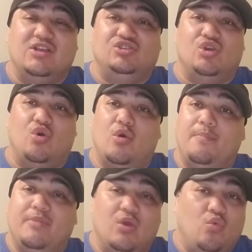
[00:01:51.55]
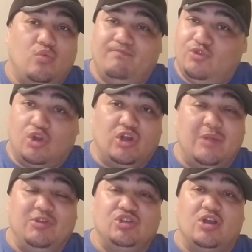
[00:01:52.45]
So you're going to
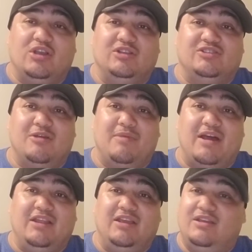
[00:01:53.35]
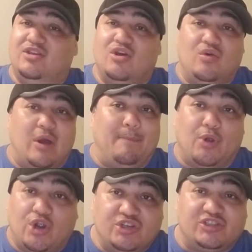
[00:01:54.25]
be talking to somebody, you know, a
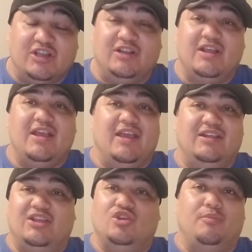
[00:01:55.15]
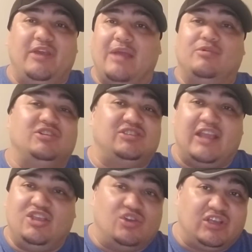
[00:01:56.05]
person, and then you'll be able to
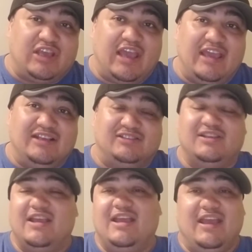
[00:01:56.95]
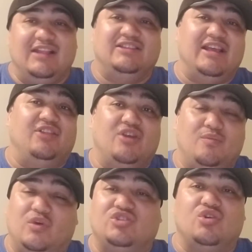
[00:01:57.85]
state your case and tell them
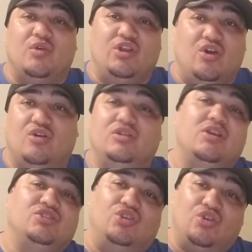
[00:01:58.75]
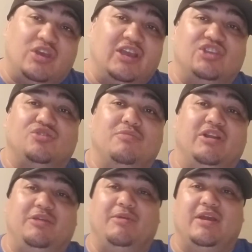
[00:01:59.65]
what's going on so you can get your
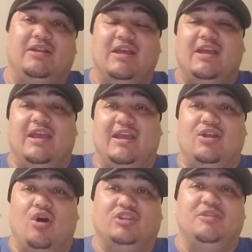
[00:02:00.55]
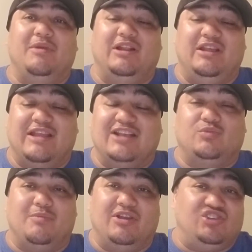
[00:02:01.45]
money, man. And ultimately, that's
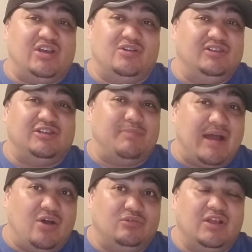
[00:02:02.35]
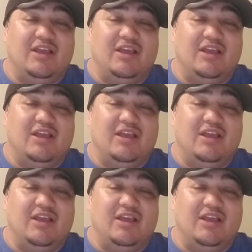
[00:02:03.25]
what my channel is about.